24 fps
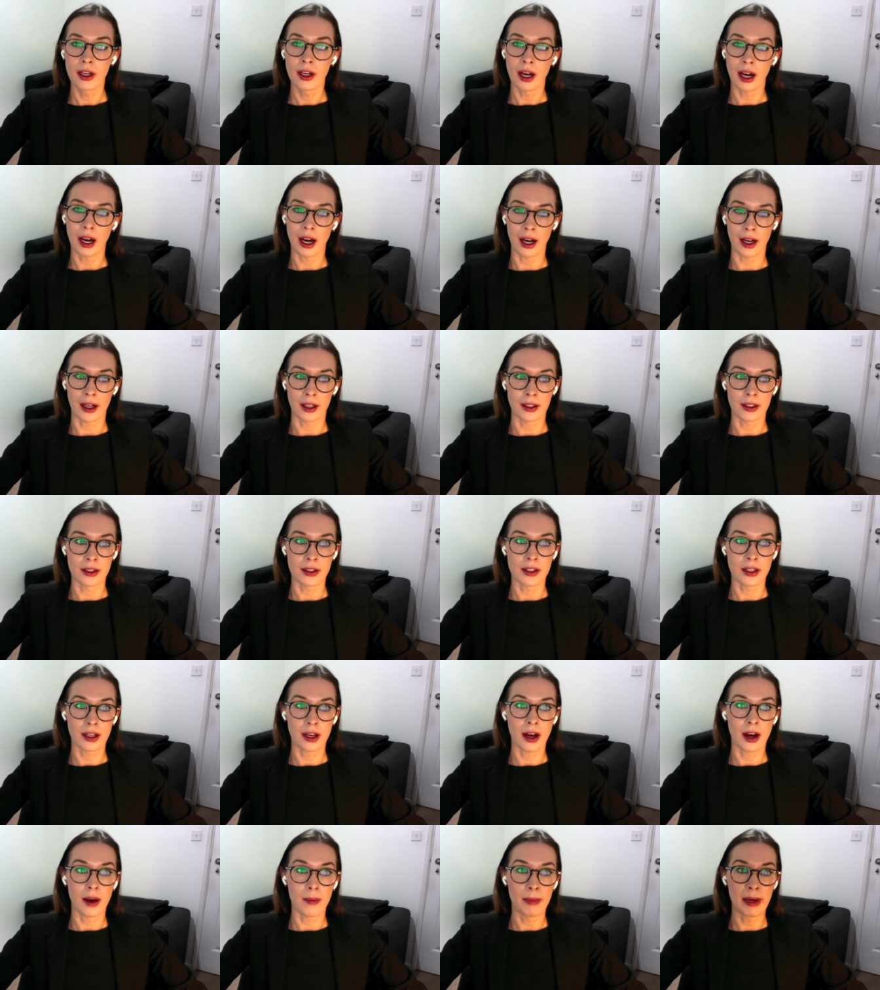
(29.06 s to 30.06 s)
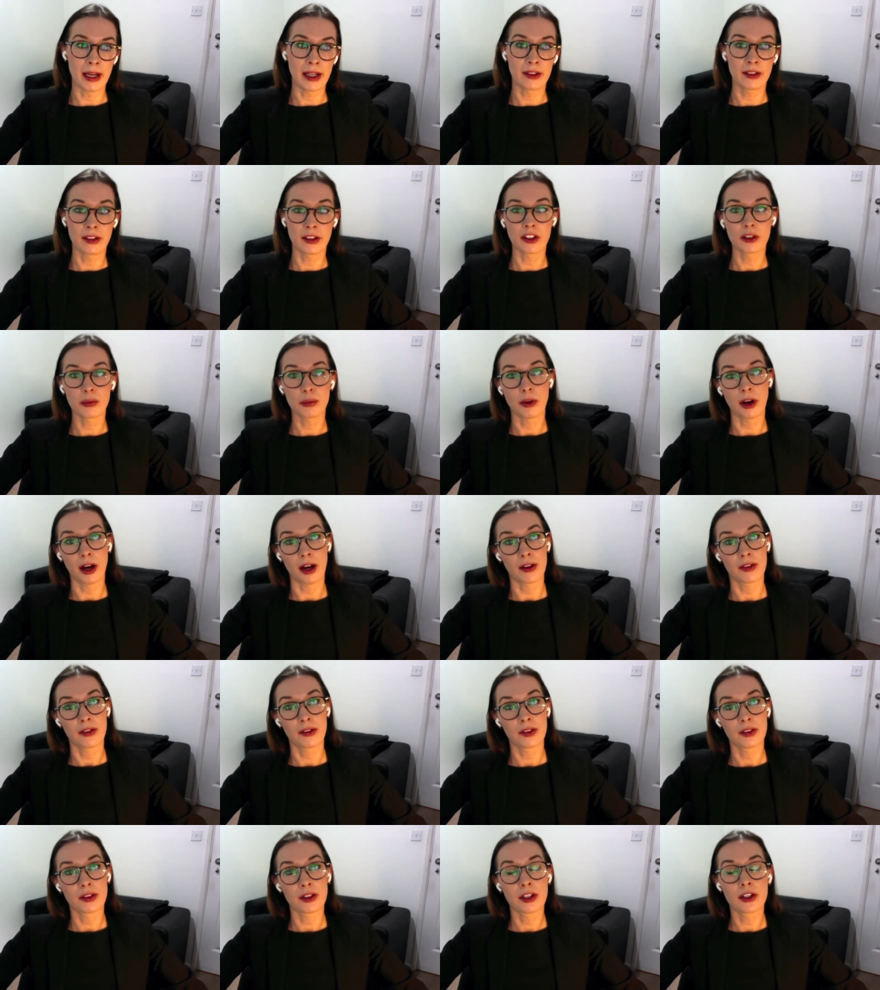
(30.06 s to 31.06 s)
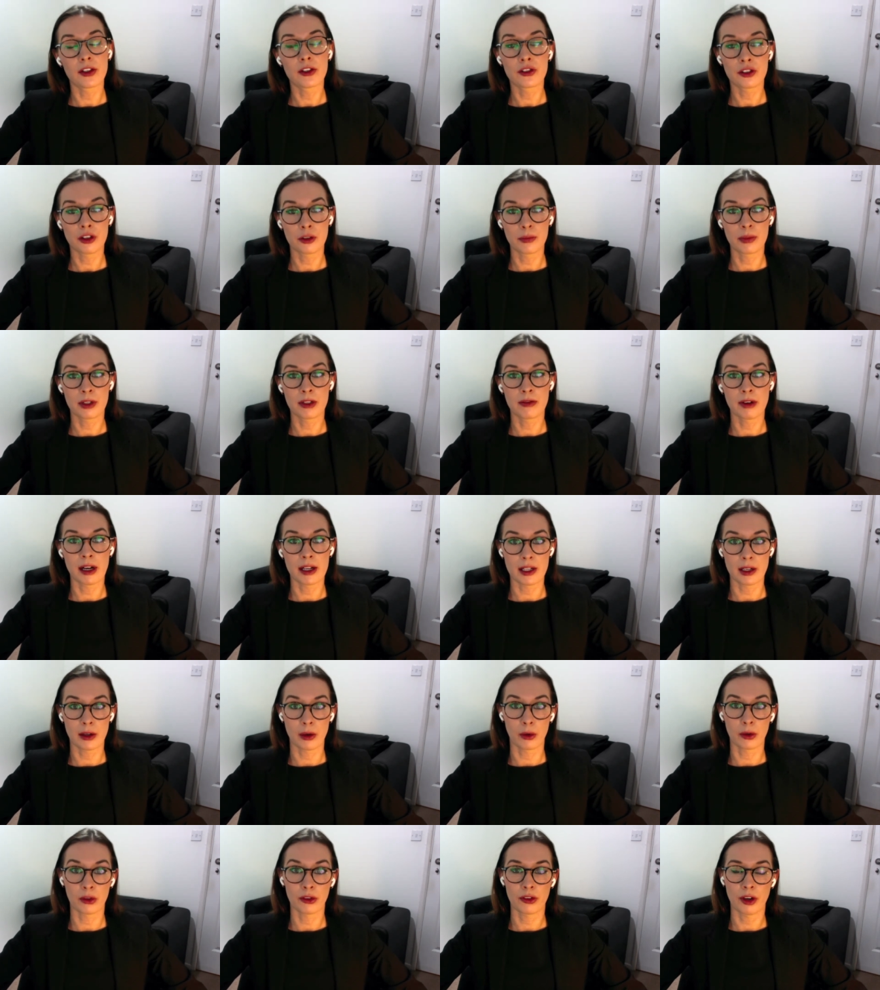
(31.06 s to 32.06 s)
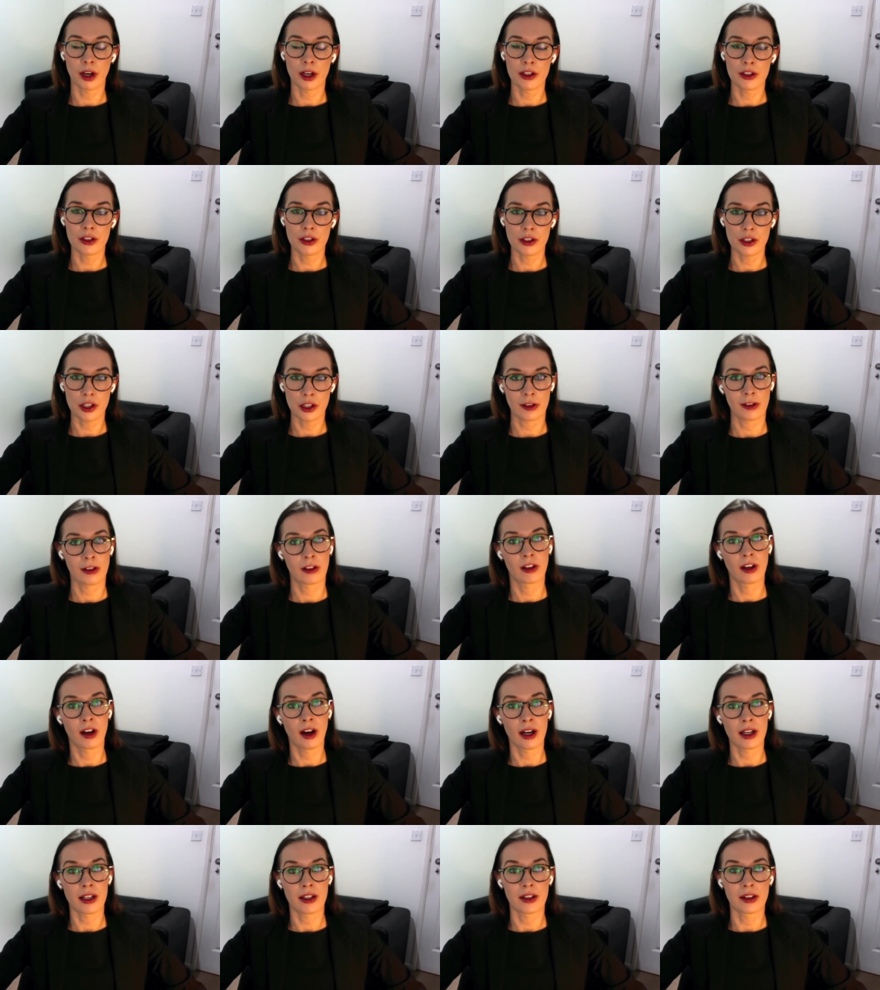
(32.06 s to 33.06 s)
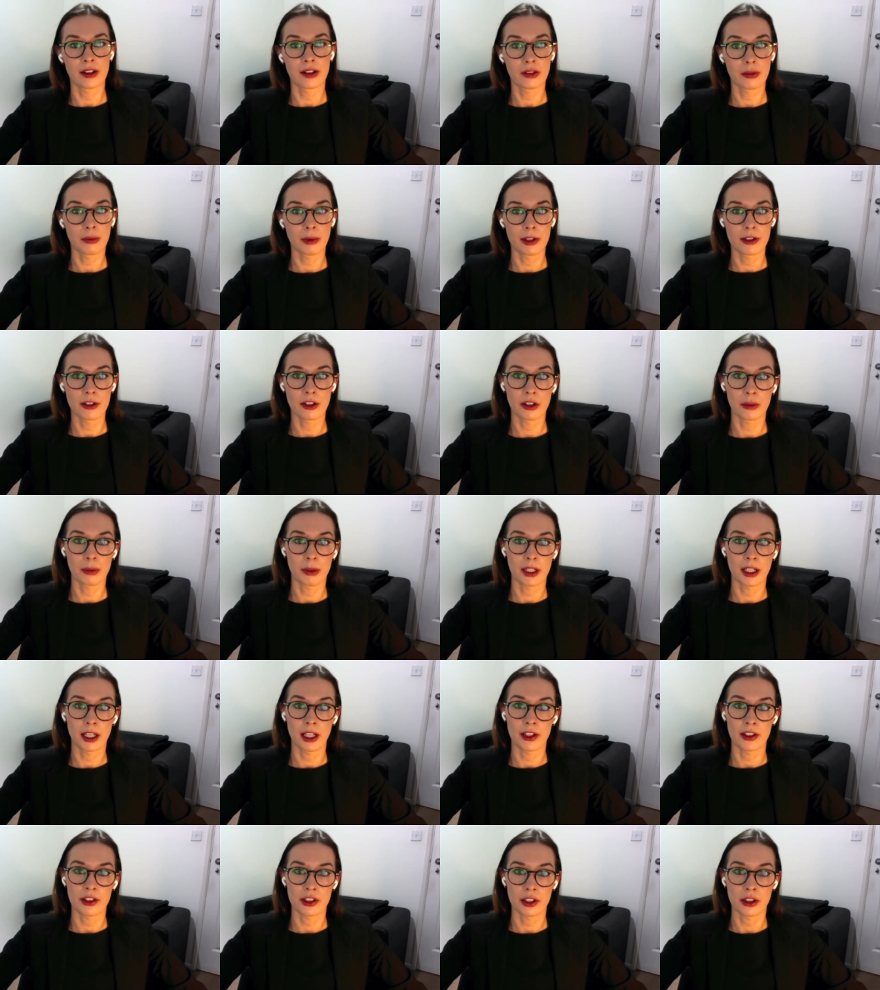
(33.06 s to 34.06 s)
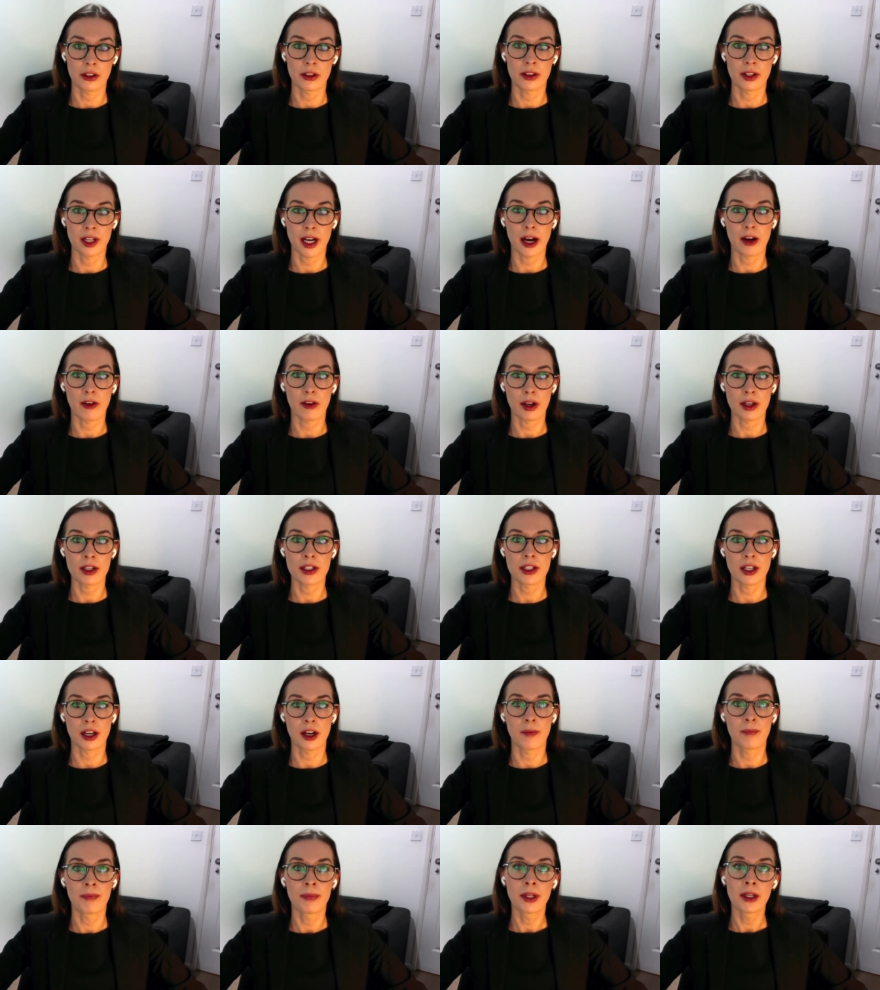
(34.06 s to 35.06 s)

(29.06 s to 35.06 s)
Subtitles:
and makes express that it should be read alongside judicial guidance, which has been issued thereunder.